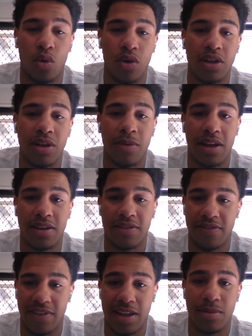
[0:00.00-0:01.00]
talking to my
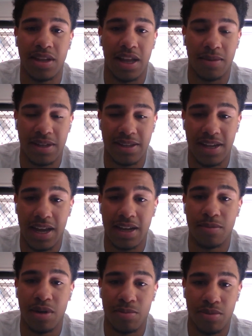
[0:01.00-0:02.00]
family, like my
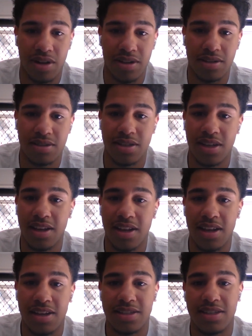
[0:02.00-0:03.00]
dad and my brothers,
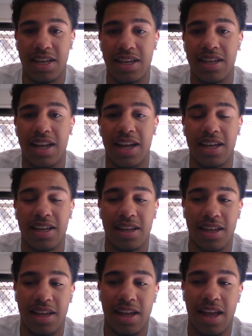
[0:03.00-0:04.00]
seeing like
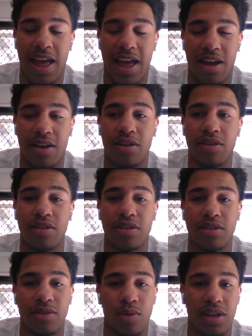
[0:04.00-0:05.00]
how
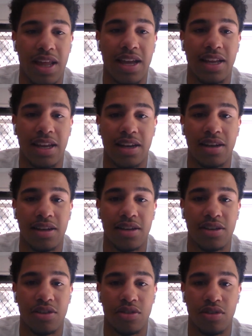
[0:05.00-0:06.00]
what they did
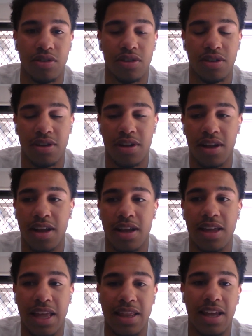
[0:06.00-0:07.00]
to
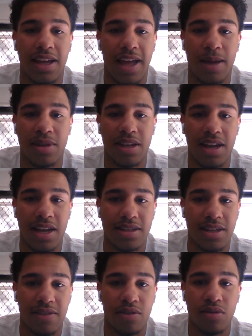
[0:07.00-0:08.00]
get their game to the
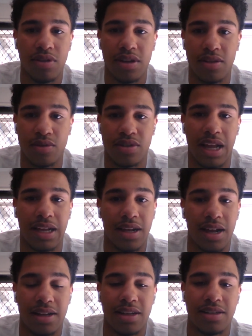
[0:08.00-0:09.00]
next level. It was like
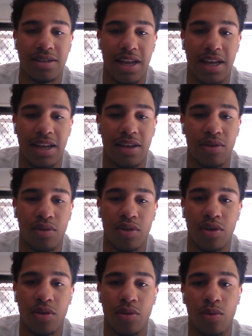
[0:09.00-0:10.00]
understanding
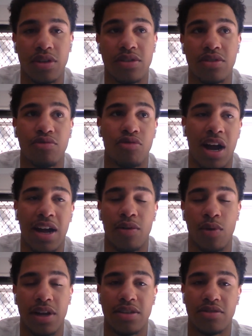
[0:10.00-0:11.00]
what's right,
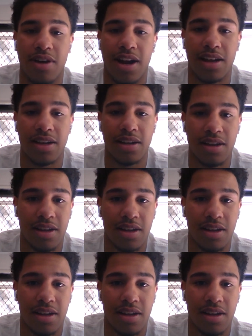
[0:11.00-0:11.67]
when's right.